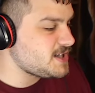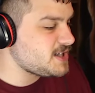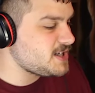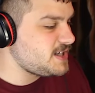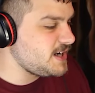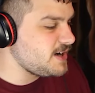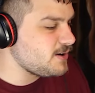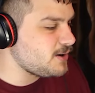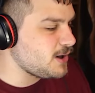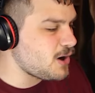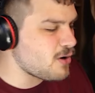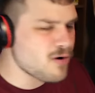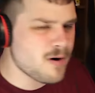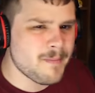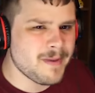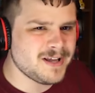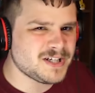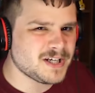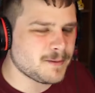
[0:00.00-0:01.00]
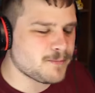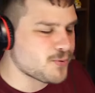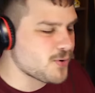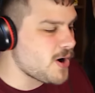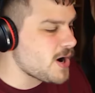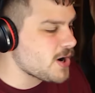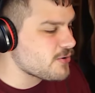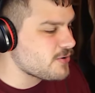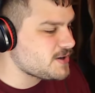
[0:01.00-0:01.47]
steal our amazing
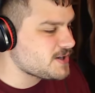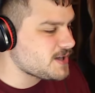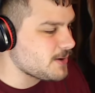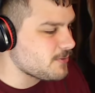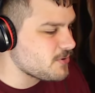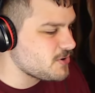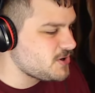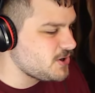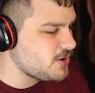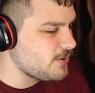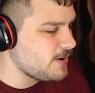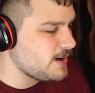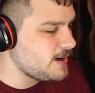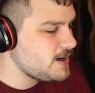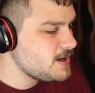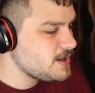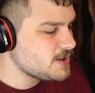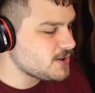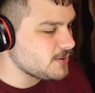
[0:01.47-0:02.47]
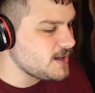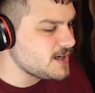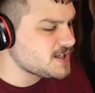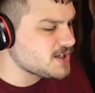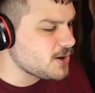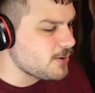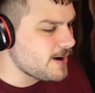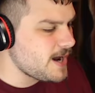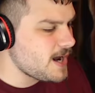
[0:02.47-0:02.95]
progress that we're doing. So let's
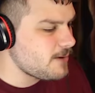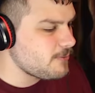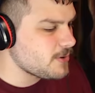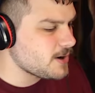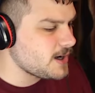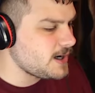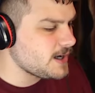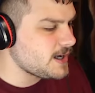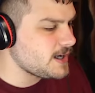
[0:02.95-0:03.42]
go ahead and we're gonna